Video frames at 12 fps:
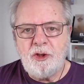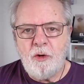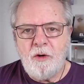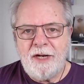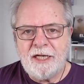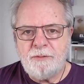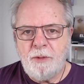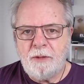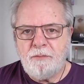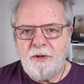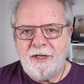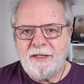drone expert
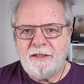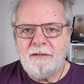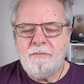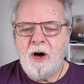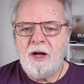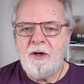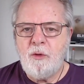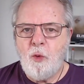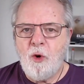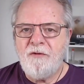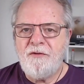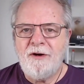put it, modern
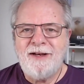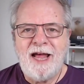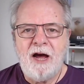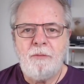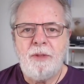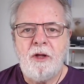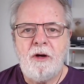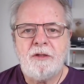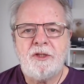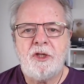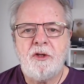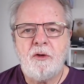warfare now
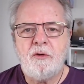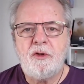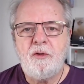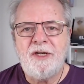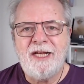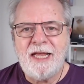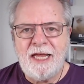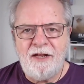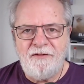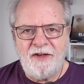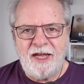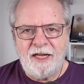belongs to those who can
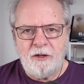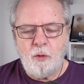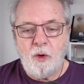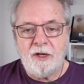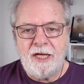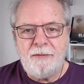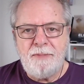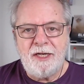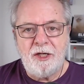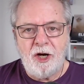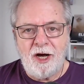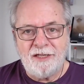innovate while keeping
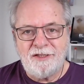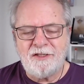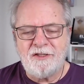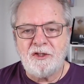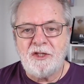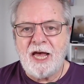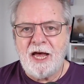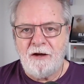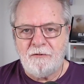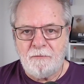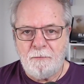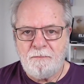costs
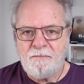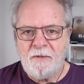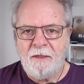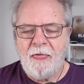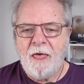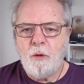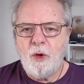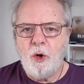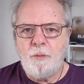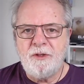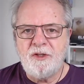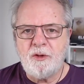down. When
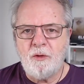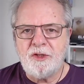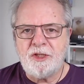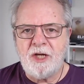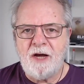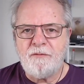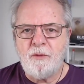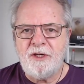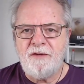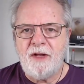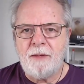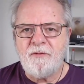open source software
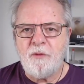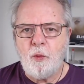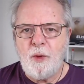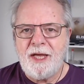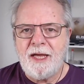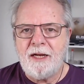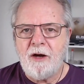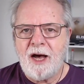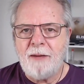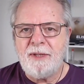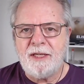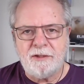developed for weekend
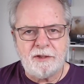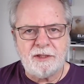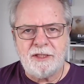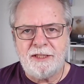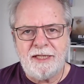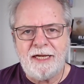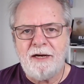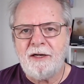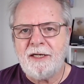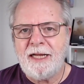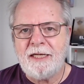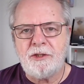hobbyists can take out a
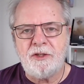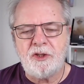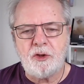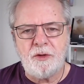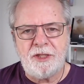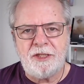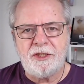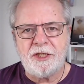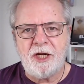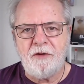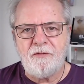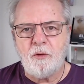nation's strategic
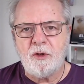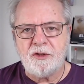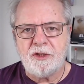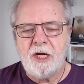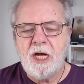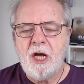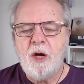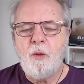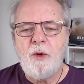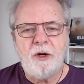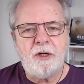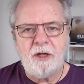air force,
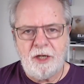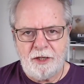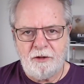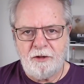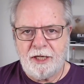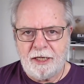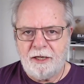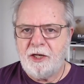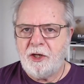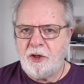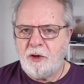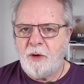we're clearly in
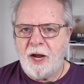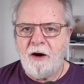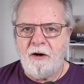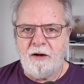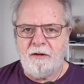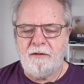a new era